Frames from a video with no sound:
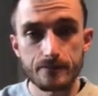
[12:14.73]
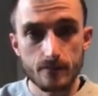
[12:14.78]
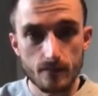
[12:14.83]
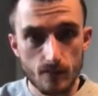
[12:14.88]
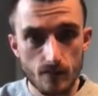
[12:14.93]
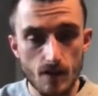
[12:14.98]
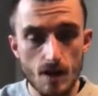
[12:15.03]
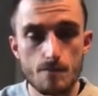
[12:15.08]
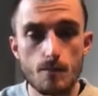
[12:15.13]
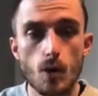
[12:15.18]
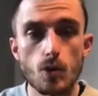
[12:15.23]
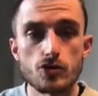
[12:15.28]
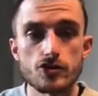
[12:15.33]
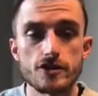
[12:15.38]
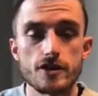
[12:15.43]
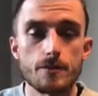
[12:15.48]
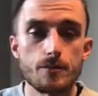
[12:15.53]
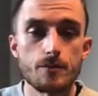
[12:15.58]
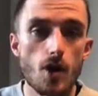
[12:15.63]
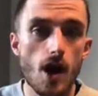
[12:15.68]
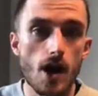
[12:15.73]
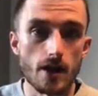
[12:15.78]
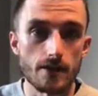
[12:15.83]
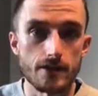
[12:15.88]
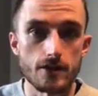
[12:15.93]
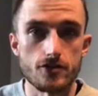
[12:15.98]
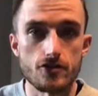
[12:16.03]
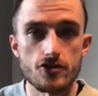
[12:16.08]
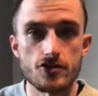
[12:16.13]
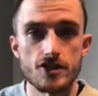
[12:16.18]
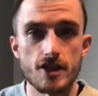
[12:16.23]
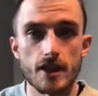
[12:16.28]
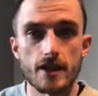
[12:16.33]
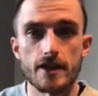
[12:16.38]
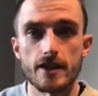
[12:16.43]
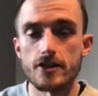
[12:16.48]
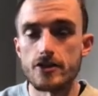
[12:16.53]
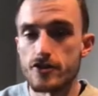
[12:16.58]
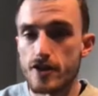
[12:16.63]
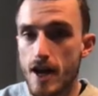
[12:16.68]
most of the product that you're selling in
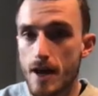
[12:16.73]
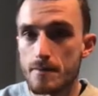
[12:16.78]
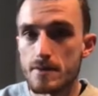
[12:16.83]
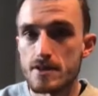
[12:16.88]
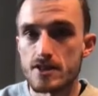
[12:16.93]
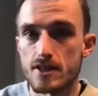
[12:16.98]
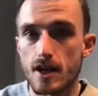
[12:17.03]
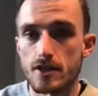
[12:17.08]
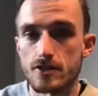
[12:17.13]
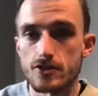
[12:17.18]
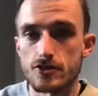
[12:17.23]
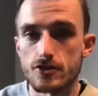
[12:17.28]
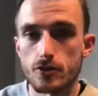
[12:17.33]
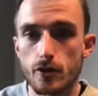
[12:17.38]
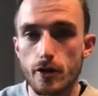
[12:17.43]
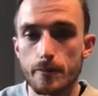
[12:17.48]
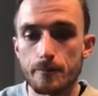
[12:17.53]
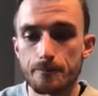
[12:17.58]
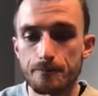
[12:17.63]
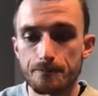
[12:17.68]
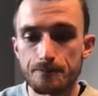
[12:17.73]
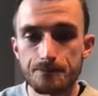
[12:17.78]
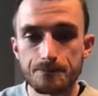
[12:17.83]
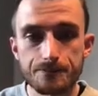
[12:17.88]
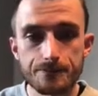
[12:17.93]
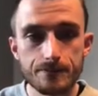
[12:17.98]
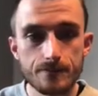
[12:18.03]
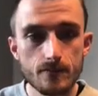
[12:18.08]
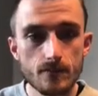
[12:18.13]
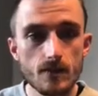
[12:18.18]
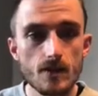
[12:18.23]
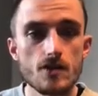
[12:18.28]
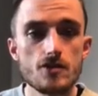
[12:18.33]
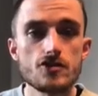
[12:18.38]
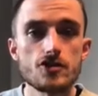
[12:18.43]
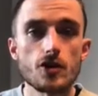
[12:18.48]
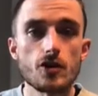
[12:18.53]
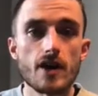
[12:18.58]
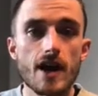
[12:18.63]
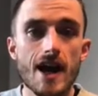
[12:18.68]
your Amazon store. So
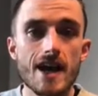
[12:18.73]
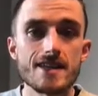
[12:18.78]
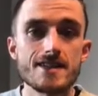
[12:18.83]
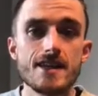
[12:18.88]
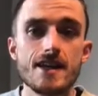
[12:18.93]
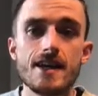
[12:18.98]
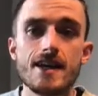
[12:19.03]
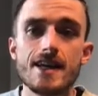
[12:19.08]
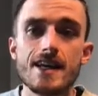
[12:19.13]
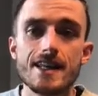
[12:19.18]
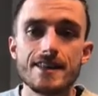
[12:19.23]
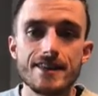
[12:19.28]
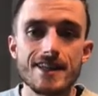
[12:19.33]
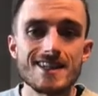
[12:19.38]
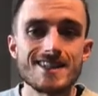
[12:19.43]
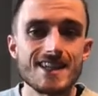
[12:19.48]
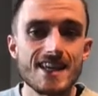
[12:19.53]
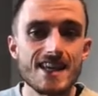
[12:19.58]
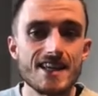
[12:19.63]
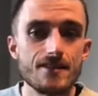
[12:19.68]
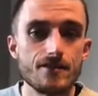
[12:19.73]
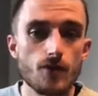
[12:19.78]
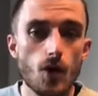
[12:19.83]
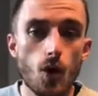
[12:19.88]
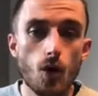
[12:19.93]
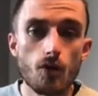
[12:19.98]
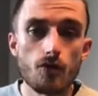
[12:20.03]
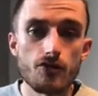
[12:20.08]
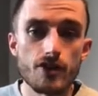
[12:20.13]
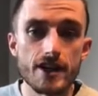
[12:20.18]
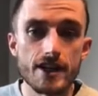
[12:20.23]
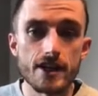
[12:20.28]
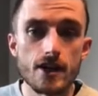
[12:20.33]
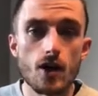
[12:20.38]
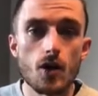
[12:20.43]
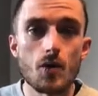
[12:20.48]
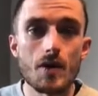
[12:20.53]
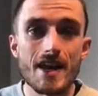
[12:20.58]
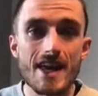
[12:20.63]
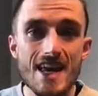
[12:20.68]
guys, this whole video
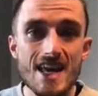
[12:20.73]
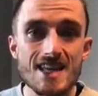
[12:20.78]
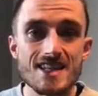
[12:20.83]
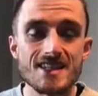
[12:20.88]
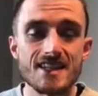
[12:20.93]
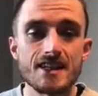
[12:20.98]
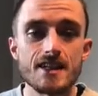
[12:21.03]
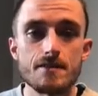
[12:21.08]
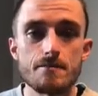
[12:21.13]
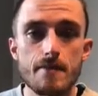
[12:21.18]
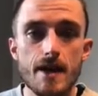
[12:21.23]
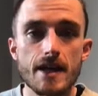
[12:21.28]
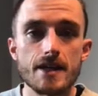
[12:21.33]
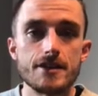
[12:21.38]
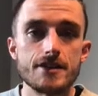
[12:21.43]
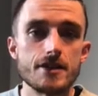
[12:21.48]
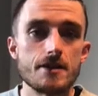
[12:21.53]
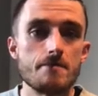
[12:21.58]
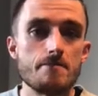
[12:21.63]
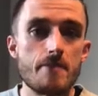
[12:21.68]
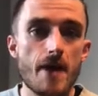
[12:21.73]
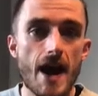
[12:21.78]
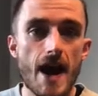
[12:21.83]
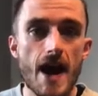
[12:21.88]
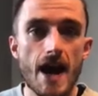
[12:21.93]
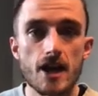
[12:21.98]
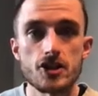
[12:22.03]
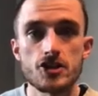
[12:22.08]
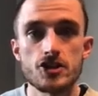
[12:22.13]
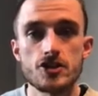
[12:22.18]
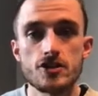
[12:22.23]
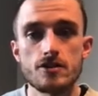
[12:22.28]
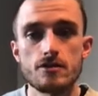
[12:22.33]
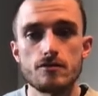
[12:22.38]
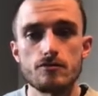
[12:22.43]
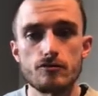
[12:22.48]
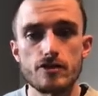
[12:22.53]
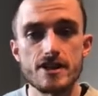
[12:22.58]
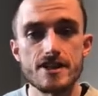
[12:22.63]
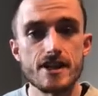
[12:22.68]
isn't meant to bash
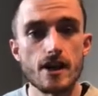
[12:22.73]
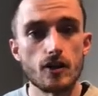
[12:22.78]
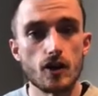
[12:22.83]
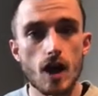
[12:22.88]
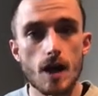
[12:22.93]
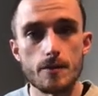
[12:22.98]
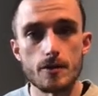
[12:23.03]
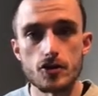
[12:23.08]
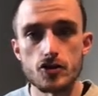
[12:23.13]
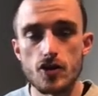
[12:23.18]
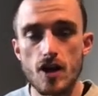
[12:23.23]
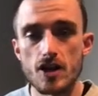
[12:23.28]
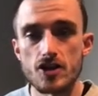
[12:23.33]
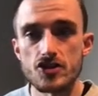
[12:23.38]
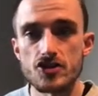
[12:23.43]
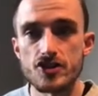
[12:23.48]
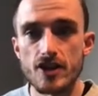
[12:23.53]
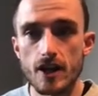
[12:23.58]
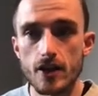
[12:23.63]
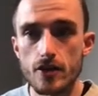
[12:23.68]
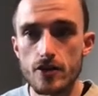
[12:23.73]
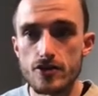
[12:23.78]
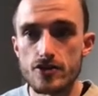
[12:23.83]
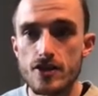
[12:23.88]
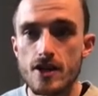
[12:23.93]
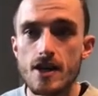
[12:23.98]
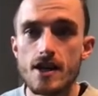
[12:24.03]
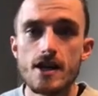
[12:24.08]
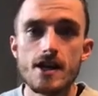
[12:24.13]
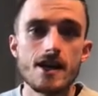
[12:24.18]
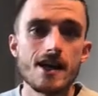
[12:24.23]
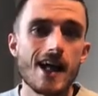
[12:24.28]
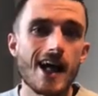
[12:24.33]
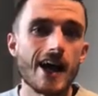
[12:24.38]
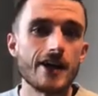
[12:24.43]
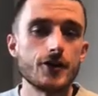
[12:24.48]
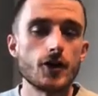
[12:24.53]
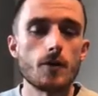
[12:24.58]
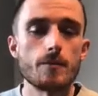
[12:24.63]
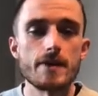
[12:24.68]
retail arbitrage sellers. I
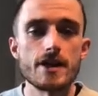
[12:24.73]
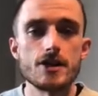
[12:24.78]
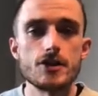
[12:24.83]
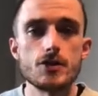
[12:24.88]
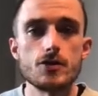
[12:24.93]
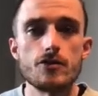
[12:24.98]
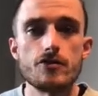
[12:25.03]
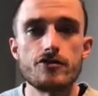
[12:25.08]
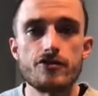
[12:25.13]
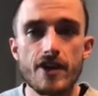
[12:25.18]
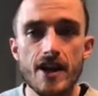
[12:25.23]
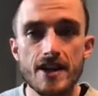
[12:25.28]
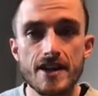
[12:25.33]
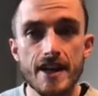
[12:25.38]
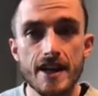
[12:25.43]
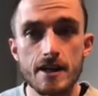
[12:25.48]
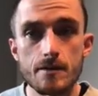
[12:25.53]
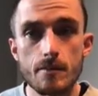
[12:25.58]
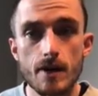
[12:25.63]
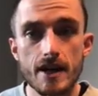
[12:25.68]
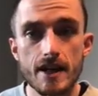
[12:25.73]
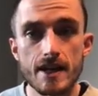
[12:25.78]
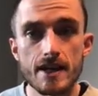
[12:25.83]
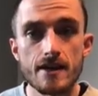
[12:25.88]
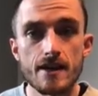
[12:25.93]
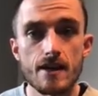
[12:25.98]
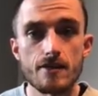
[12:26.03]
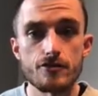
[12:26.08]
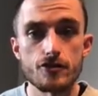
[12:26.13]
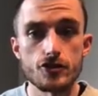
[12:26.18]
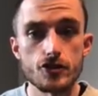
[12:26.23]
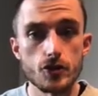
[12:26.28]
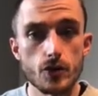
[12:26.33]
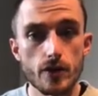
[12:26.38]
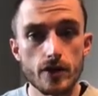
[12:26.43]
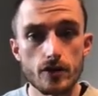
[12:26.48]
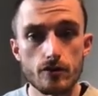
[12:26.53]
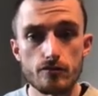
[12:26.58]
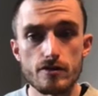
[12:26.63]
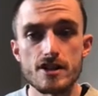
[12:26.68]
don't mean to offend anybody. If you're doing the
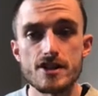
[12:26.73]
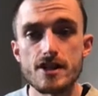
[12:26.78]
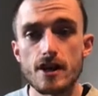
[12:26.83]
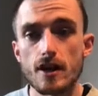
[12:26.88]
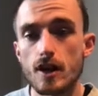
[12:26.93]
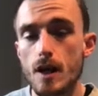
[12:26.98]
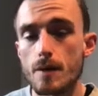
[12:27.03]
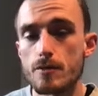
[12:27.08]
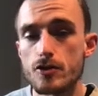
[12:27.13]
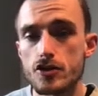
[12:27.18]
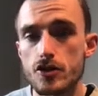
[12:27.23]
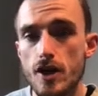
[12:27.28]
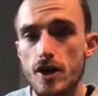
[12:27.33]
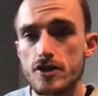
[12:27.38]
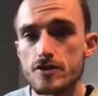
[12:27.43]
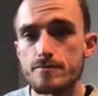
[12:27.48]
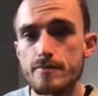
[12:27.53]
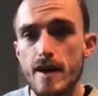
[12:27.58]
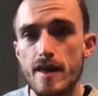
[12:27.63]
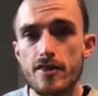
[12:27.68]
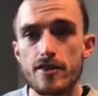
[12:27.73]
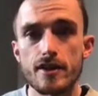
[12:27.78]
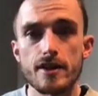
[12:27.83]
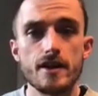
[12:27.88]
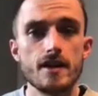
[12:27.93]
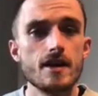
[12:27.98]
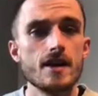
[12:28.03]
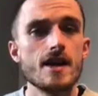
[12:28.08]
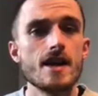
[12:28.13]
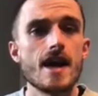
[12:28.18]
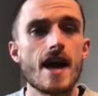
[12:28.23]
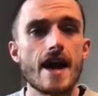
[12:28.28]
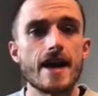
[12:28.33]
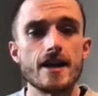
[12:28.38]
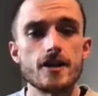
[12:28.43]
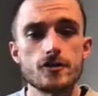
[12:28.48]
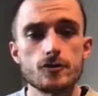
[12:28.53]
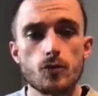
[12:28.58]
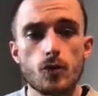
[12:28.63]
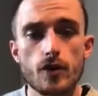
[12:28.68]
retail arbitrage method and it's
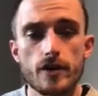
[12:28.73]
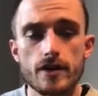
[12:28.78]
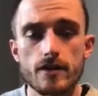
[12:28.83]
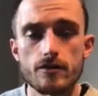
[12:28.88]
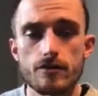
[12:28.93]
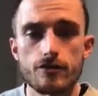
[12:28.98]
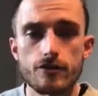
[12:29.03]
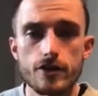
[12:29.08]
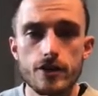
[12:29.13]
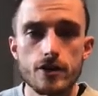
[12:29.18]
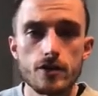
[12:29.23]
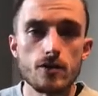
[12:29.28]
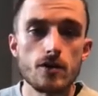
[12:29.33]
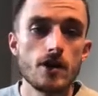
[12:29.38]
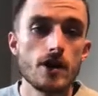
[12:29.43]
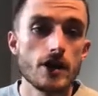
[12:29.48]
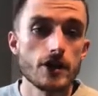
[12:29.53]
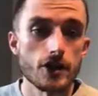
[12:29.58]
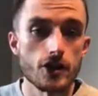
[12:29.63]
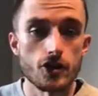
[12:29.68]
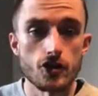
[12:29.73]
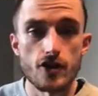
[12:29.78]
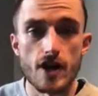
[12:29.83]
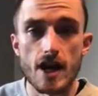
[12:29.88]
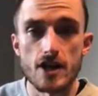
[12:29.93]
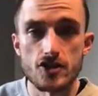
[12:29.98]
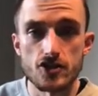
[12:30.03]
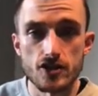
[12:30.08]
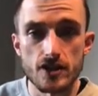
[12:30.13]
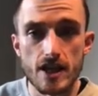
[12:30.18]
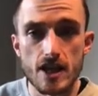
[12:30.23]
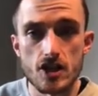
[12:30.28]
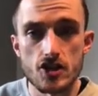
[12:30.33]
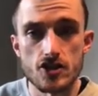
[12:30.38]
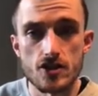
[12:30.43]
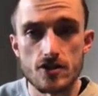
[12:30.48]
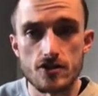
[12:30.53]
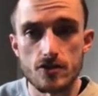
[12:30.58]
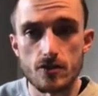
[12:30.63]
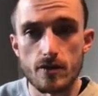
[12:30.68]
working for you, congratulations,
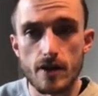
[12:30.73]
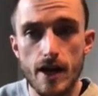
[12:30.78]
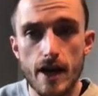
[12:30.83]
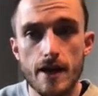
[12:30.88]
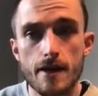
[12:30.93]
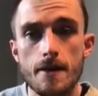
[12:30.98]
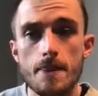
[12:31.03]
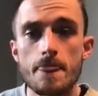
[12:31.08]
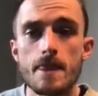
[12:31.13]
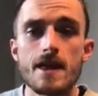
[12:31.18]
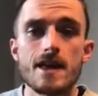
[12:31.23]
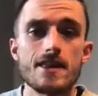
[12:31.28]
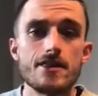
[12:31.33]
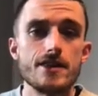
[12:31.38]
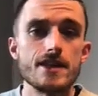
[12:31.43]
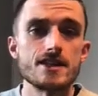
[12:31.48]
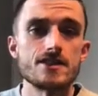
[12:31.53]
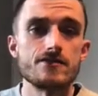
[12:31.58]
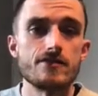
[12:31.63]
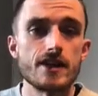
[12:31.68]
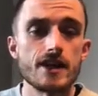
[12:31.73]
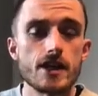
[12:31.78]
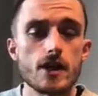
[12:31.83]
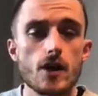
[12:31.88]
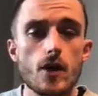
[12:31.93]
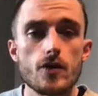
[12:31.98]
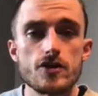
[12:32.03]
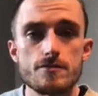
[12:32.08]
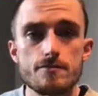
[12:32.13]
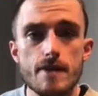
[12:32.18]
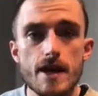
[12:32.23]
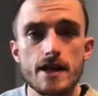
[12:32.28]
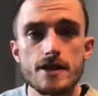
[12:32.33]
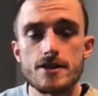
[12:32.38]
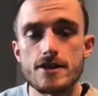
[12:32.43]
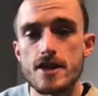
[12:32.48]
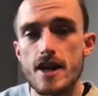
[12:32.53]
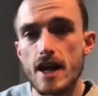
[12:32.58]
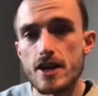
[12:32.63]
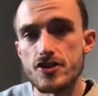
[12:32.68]
okay? This video is meant to
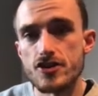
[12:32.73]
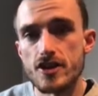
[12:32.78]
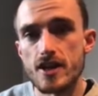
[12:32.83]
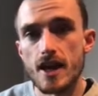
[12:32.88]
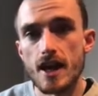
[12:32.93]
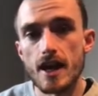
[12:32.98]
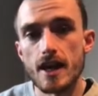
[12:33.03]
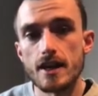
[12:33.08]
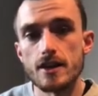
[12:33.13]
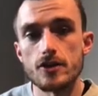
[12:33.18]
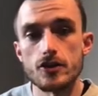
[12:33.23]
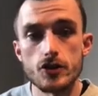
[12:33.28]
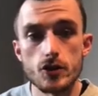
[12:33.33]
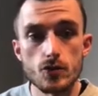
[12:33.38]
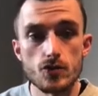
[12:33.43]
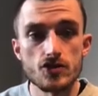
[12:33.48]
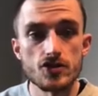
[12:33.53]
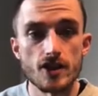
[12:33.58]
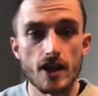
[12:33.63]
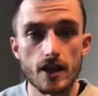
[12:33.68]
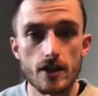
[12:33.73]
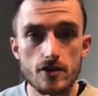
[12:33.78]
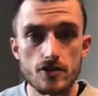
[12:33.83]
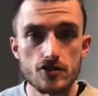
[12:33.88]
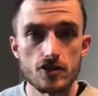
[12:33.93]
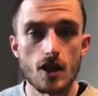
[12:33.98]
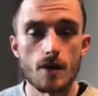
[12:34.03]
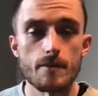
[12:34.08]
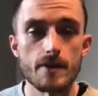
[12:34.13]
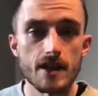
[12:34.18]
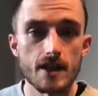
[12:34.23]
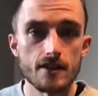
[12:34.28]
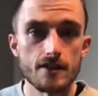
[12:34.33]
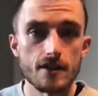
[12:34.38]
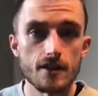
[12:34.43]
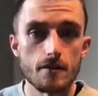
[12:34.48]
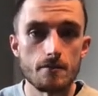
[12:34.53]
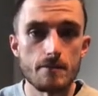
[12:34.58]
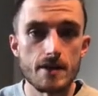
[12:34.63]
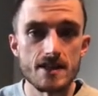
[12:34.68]
educate new sellers coming into the
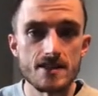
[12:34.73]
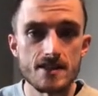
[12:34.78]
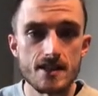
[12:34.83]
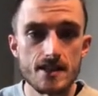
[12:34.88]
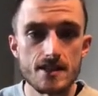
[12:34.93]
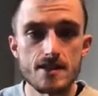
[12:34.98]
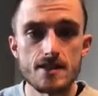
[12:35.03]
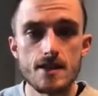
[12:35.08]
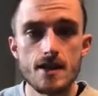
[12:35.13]
business